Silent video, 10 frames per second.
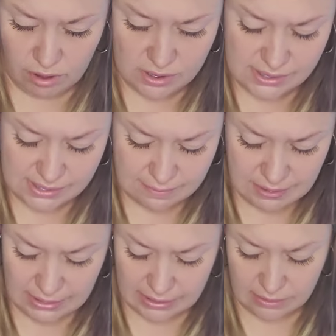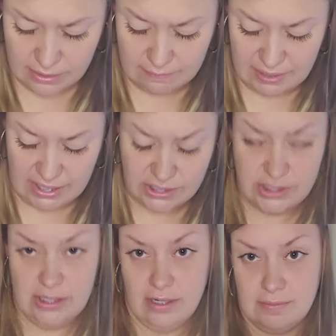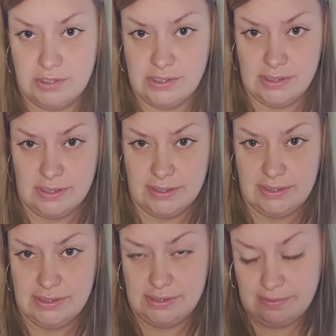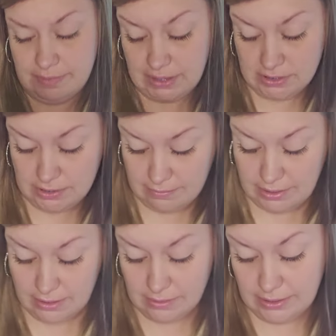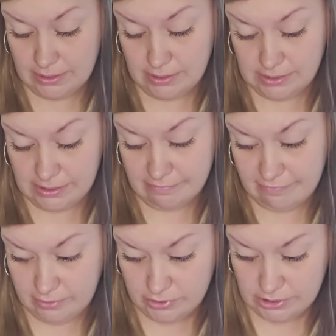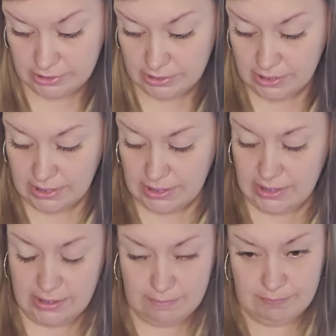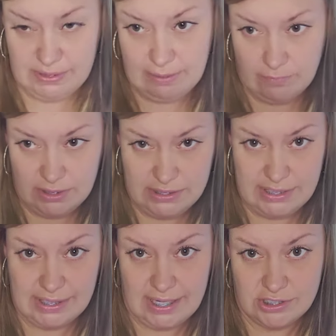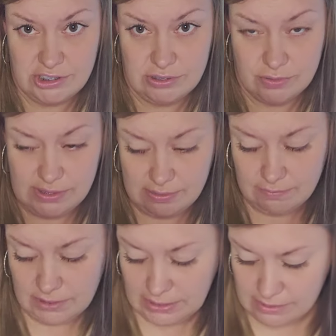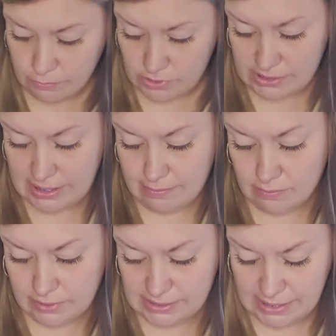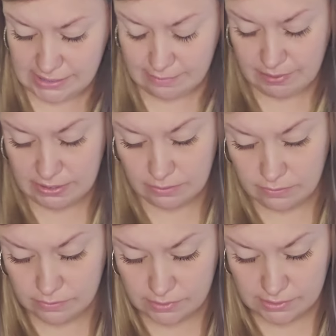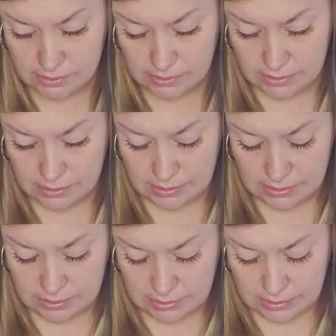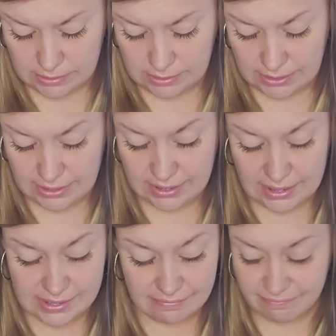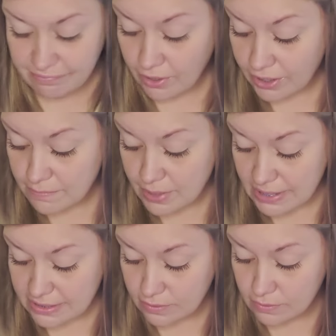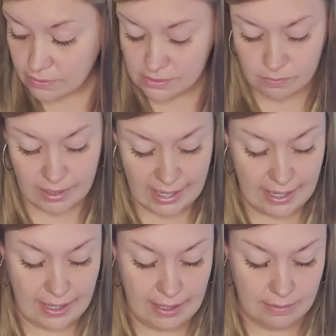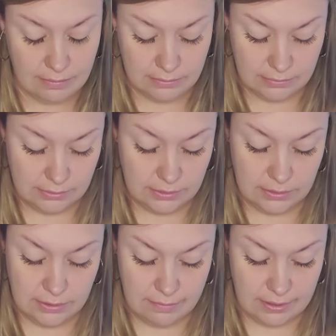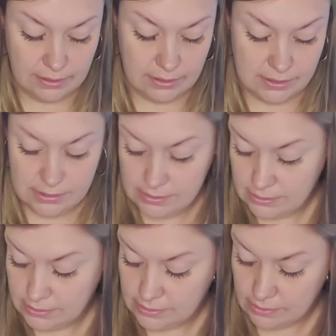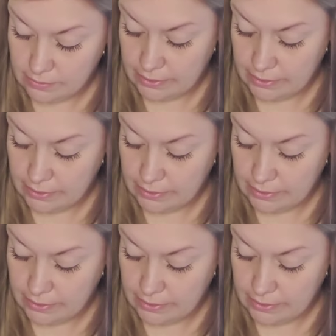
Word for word: Because this could be like a lot of passionate options, a lot of things that you're passionate about, like causing confusion, and but they want to take action towards something that's more stable. This Ace of Pentacles. Yeah, the Ace fucking Pentacles. Wow. Oh my goodness. That's so